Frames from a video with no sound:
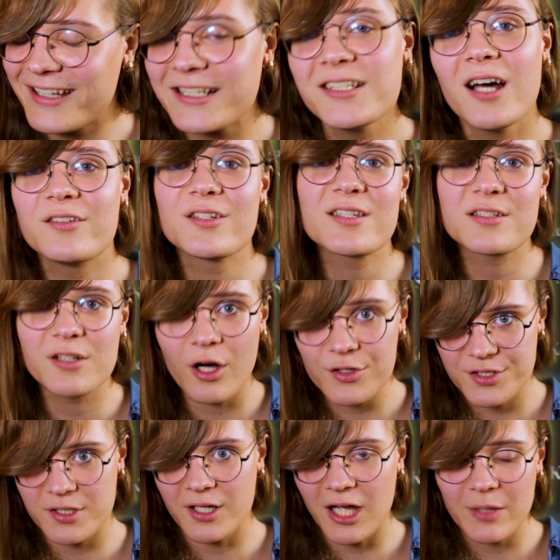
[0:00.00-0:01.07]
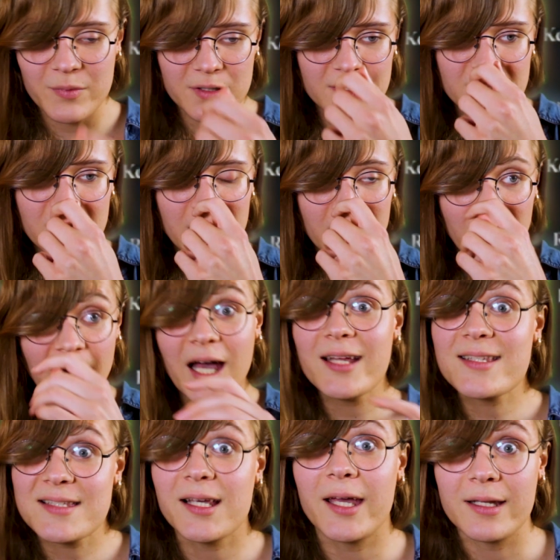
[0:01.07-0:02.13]
like, not nostalgia, I mean
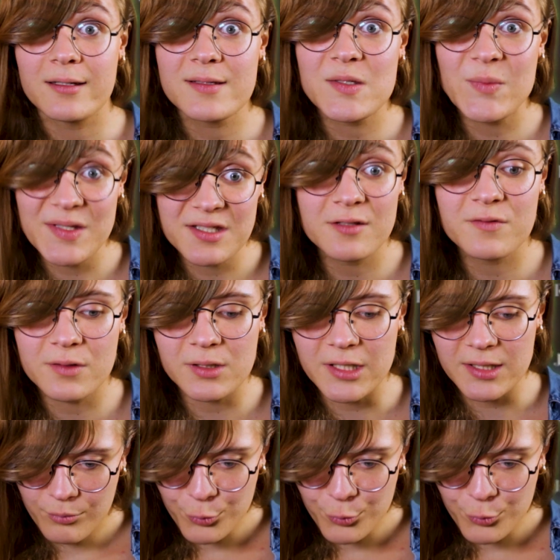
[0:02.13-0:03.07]
hindsight, specifically.